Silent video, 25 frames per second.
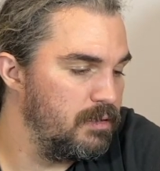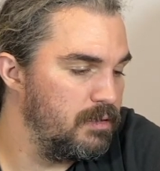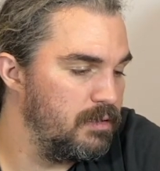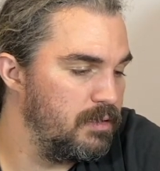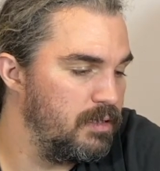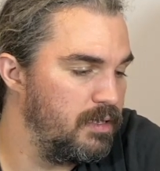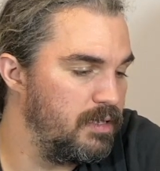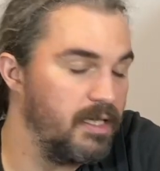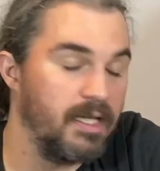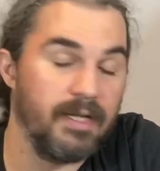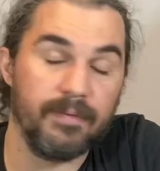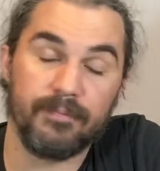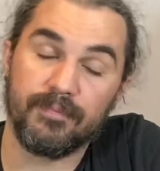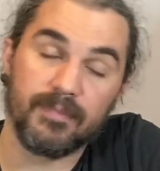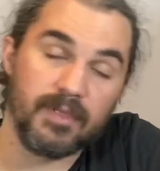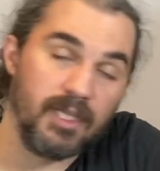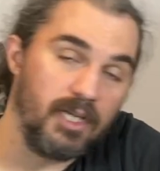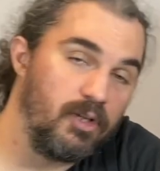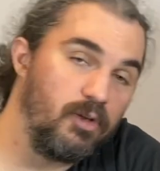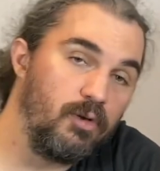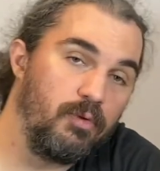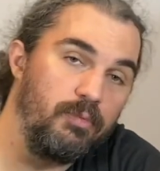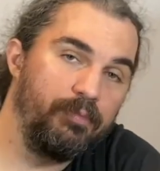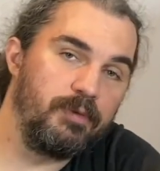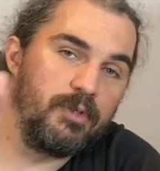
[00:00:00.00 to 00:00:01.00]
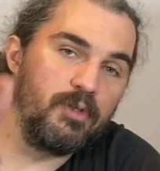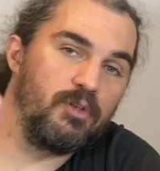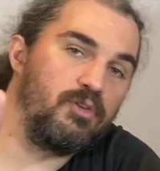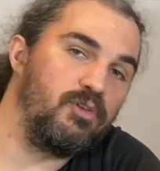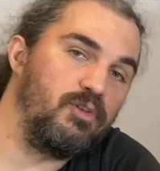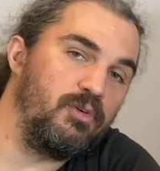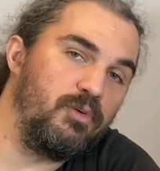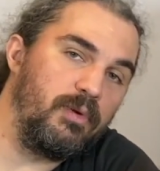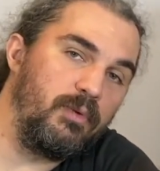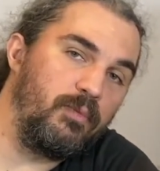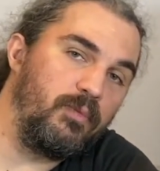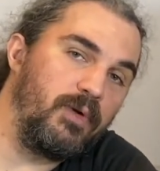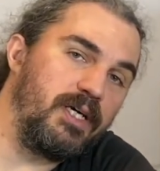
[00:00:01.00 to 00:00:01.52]
And yeah, I hope you're
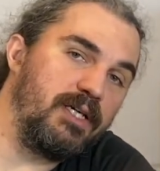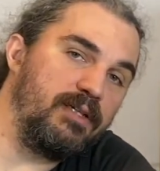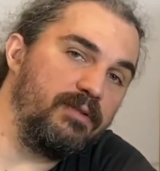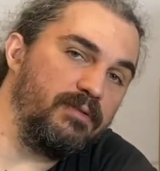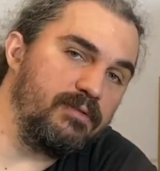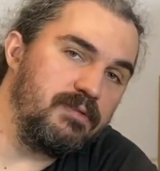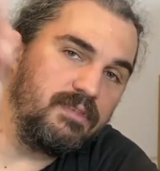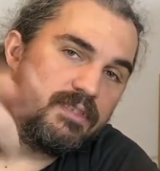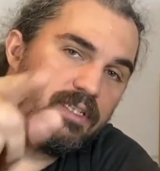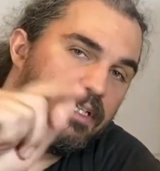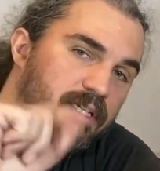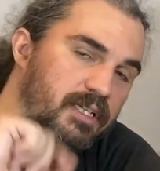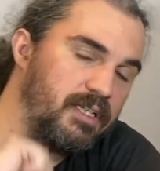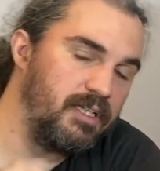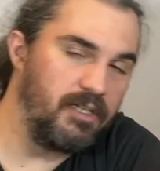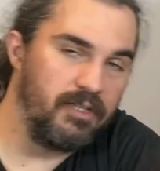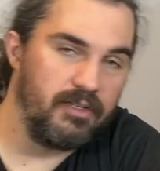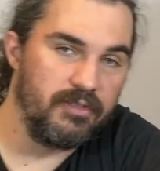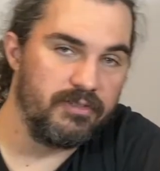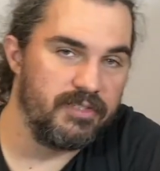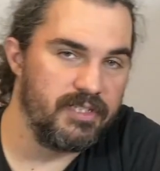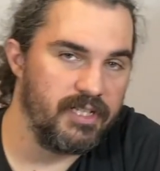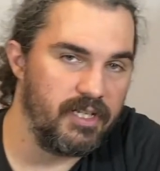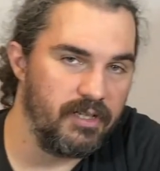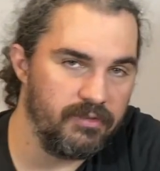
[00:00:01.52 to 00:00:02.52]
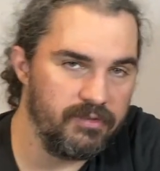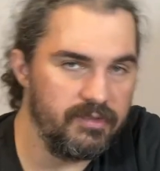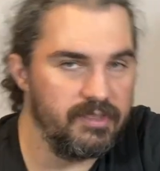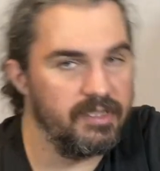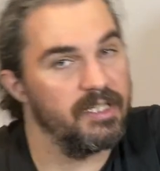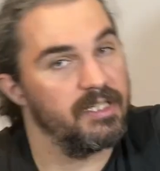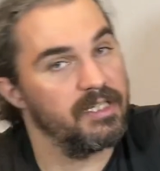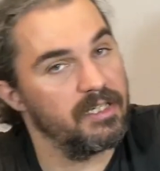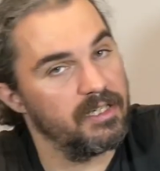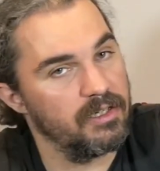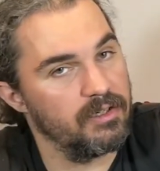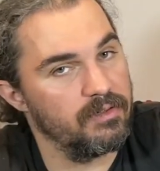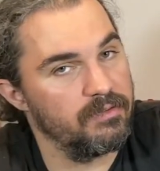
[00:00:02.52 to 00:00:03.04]
doing well. Take care of yourselves.
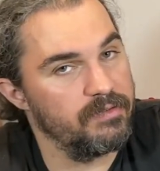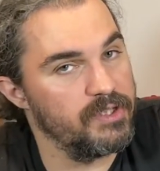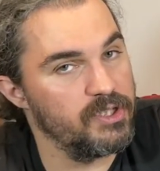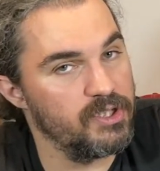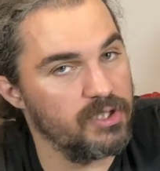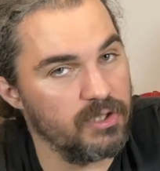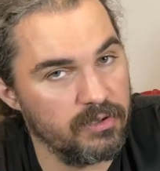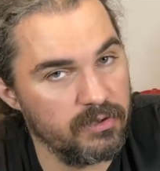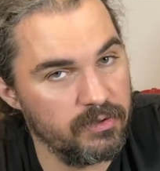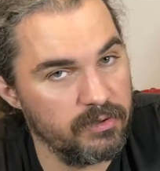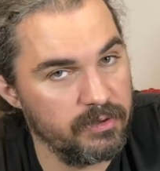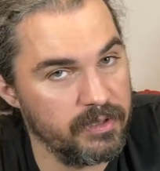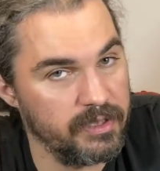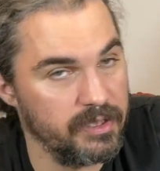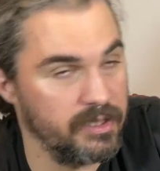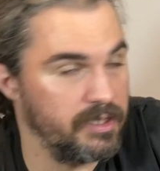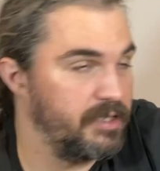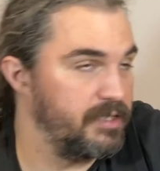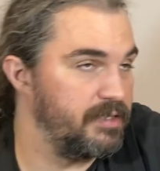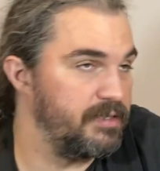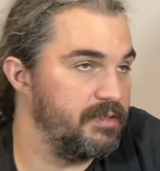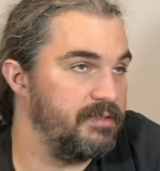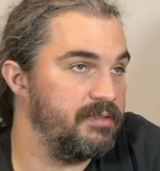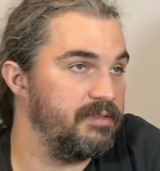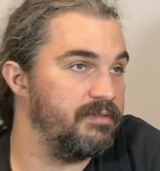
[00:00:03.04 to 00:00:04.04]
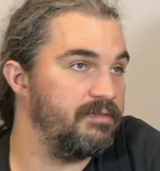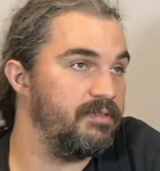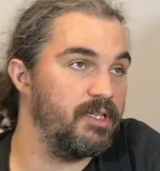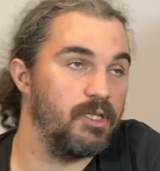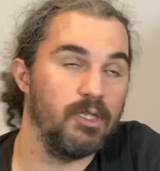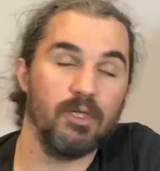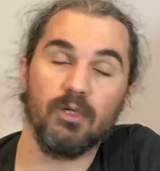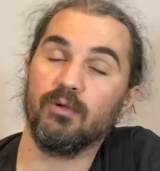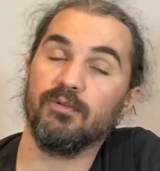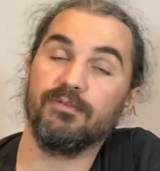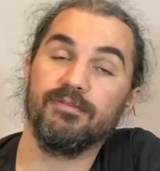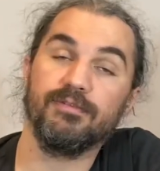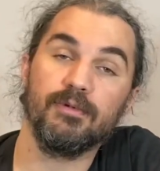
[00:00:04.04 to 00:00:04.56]
Take care of each other. You can like this
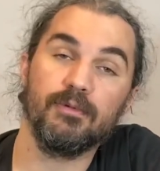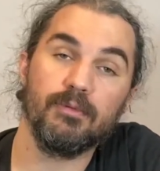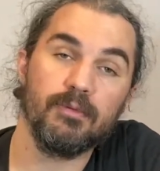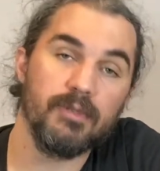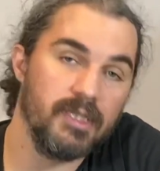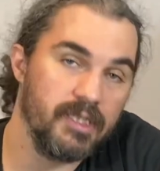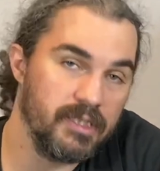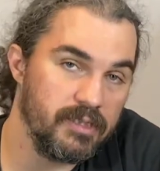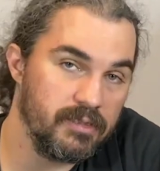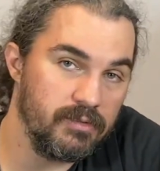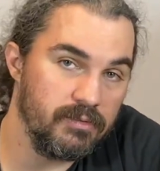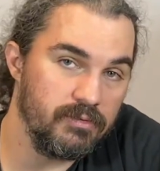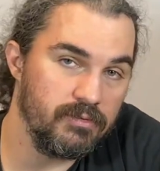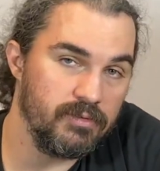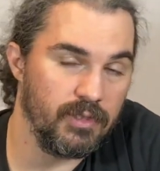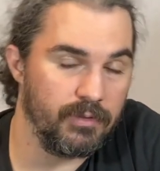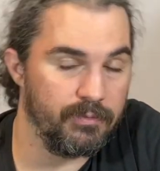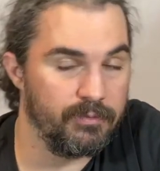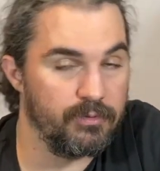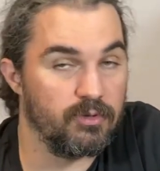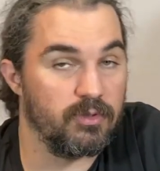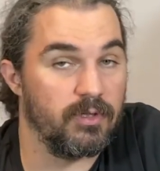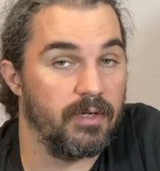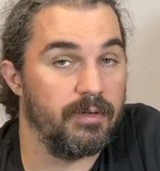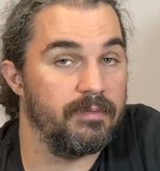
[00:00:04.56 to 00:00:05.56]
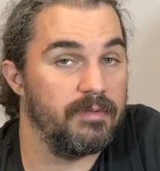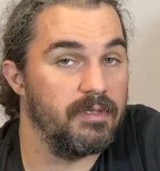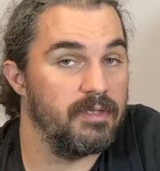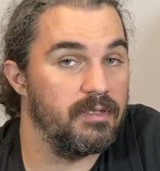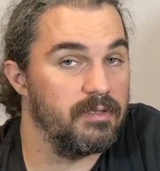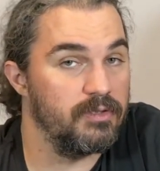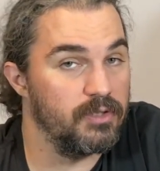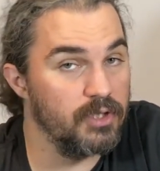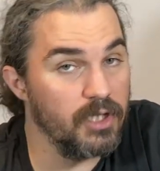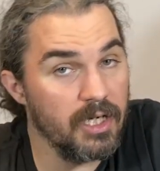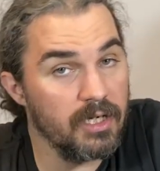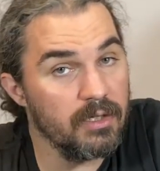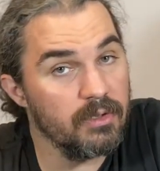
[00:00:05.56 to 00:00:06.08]
video if you would like to. Subscribe to the
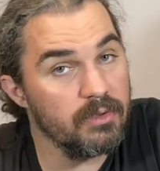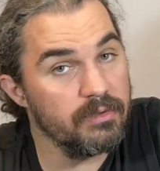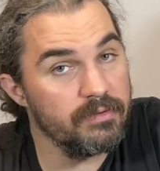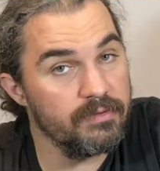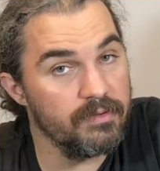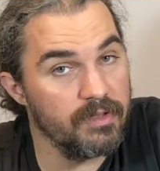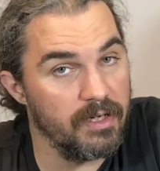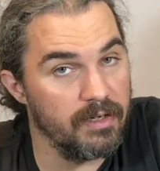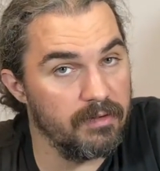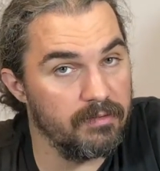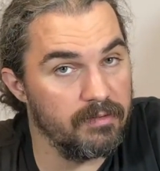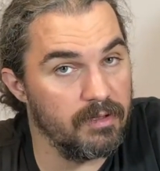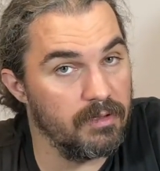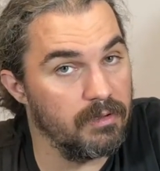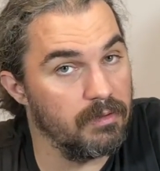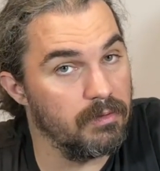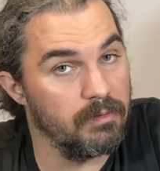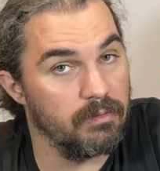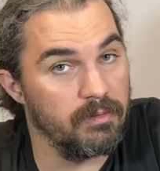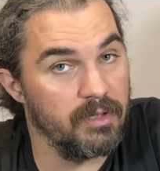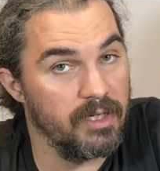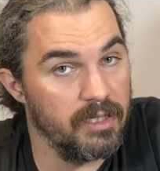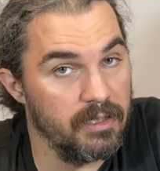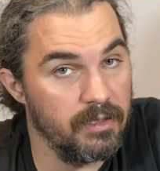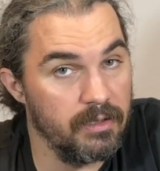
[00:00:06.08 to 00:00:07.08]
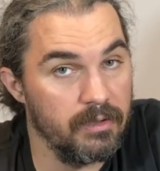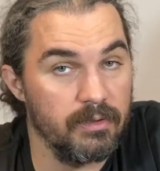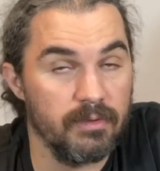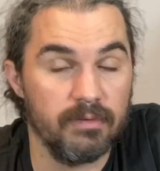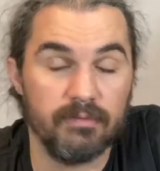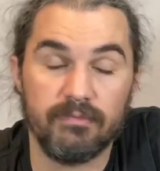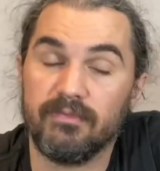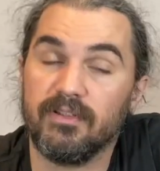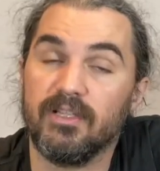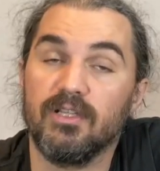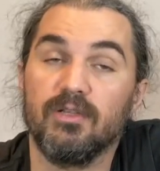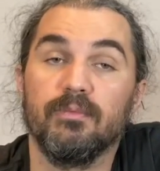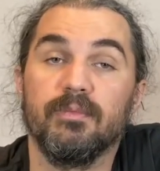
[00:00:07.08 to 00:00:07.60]
channel if you have not already. You can
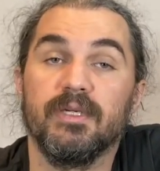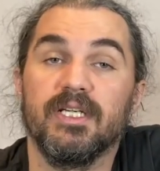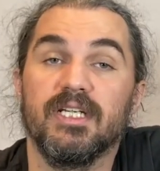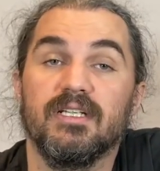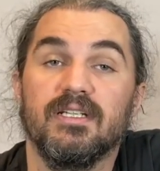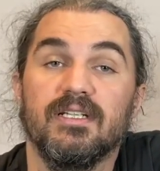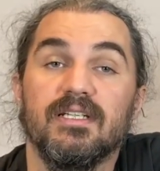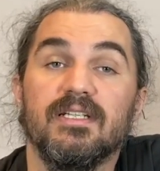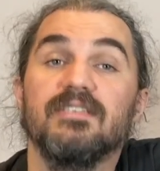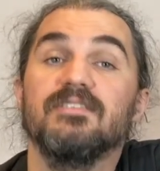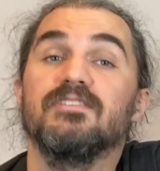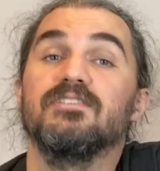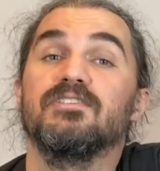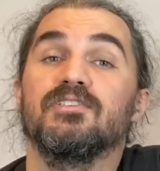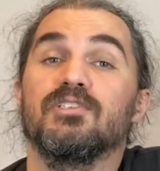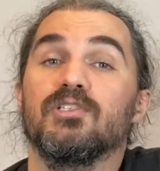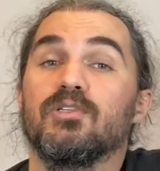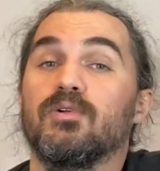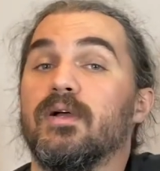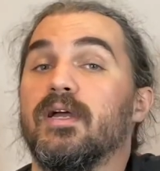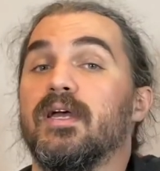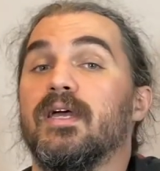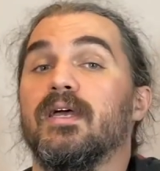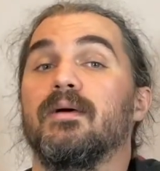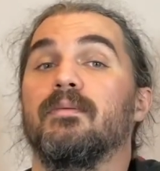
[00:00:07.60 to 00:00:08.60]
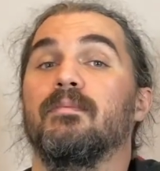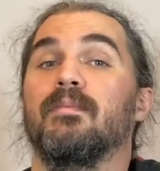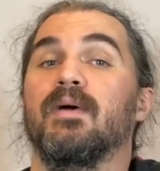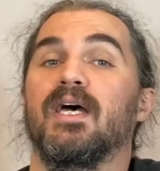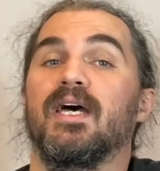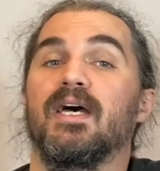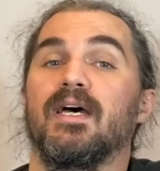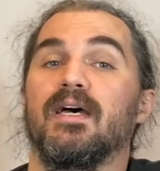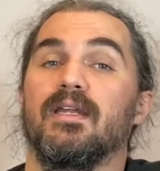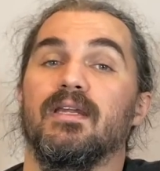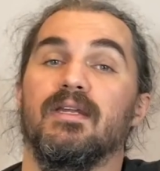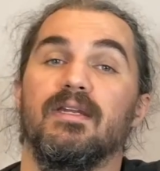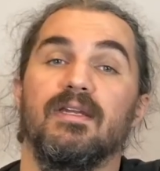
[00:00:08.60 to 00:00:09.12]
follow me on Instagram
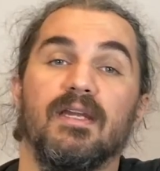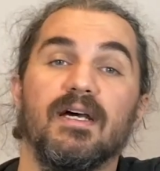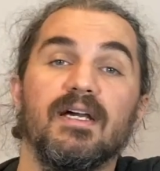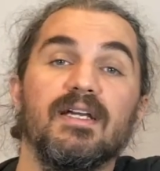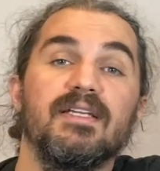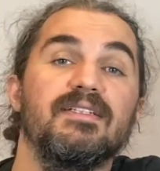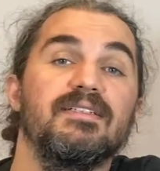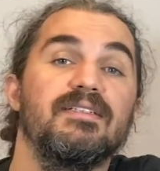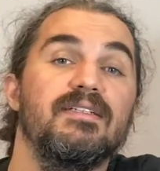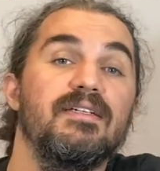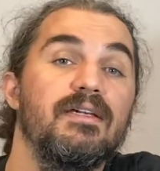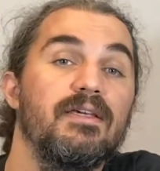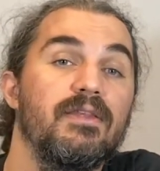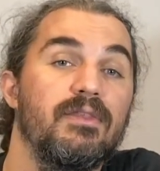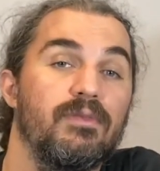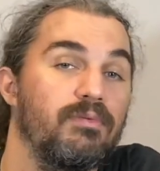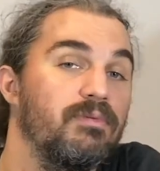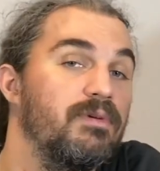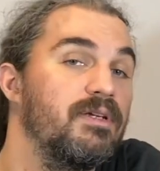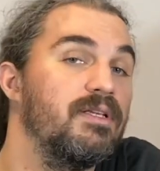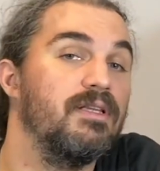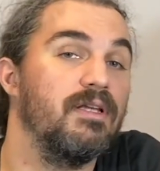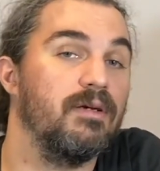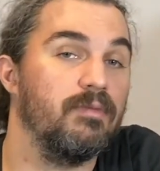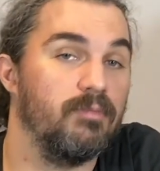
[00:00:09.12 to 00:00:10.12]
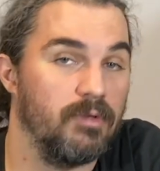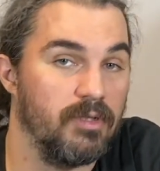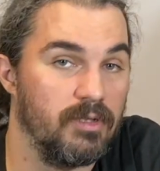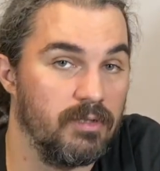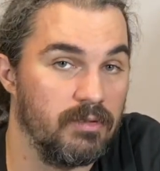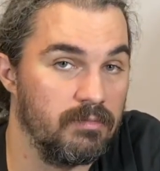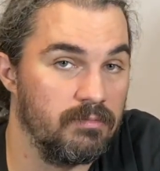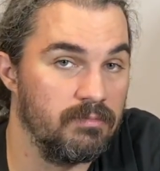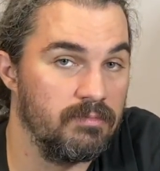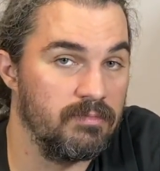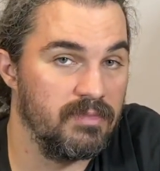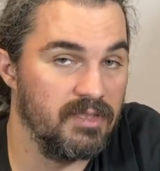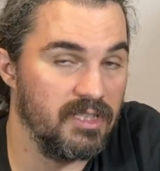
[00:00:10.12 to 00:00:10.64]
at
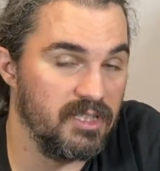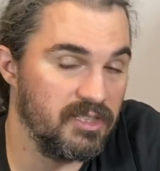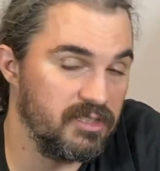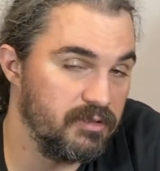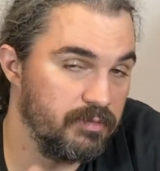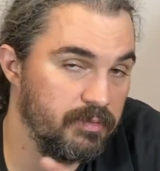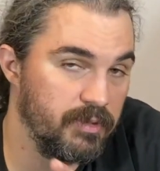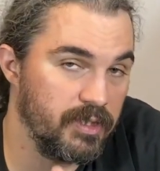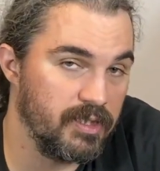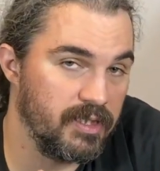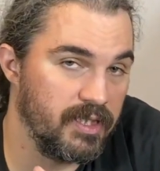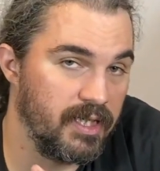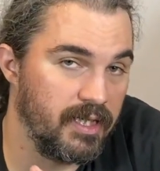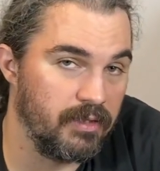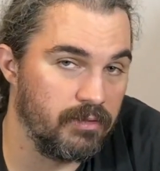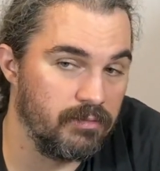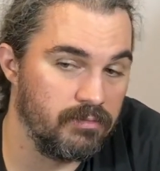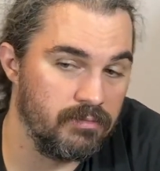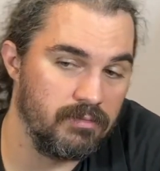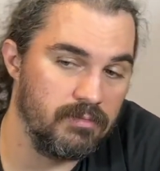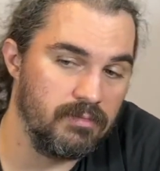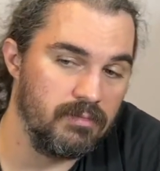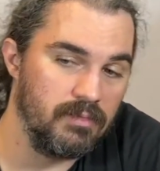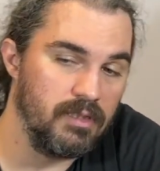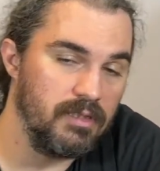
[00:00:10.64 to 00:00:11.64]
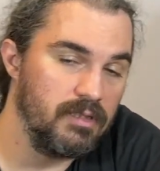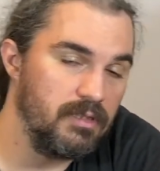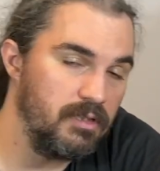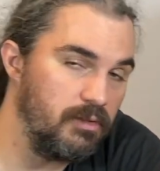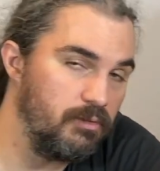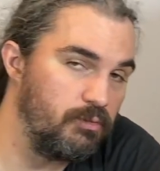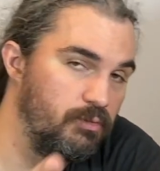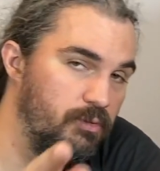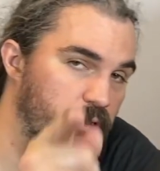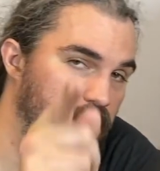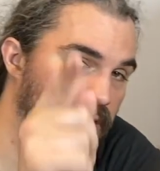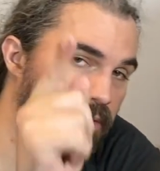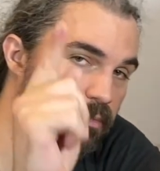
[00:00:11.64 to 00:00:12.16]
93lumber. That's spelled out.
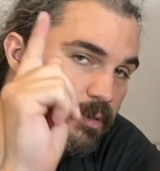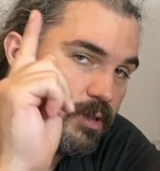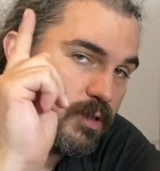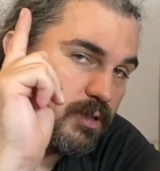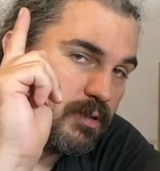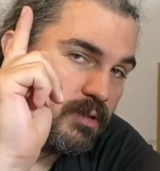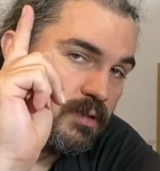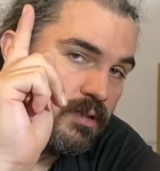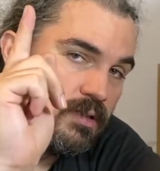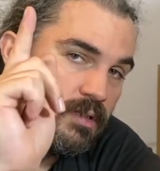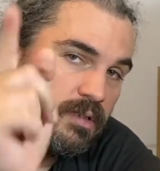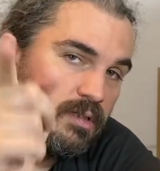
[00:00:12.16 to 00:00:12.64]
93lumber.